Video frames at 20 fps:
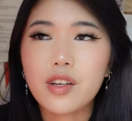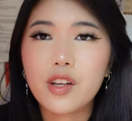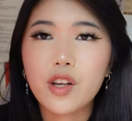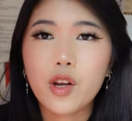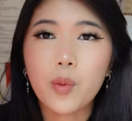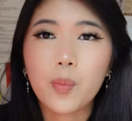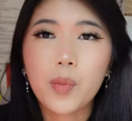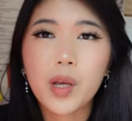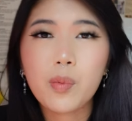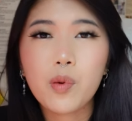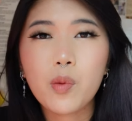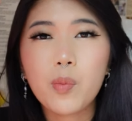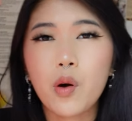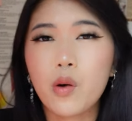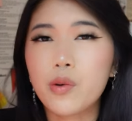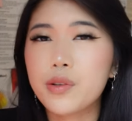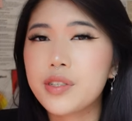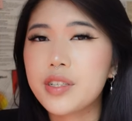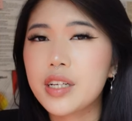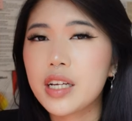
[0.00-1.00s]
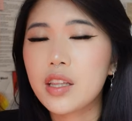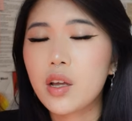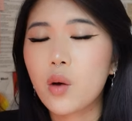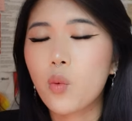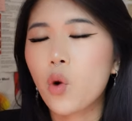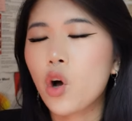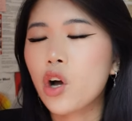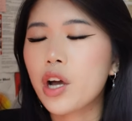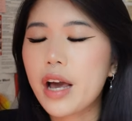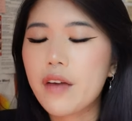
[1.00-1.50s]
you know, people posting their
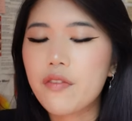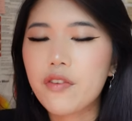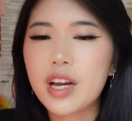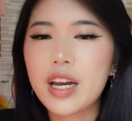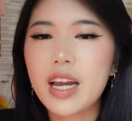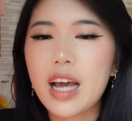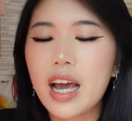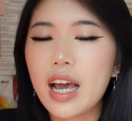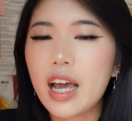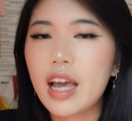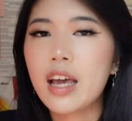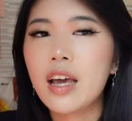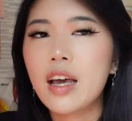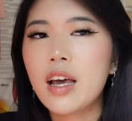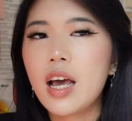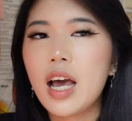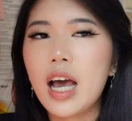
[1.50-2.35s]
work every day,